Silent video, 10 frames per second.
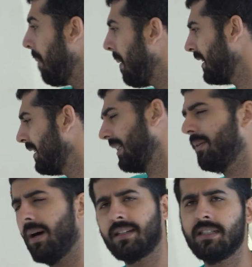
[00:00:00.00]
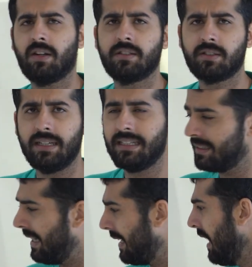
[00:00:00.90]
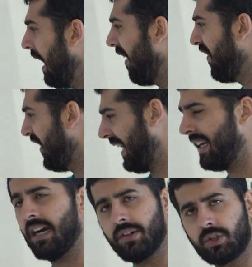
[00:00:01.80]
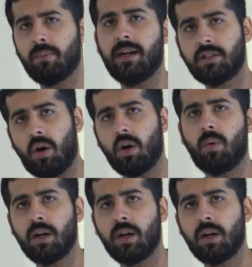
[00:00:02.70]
But the disadvantage also is that if you're taking out too much hot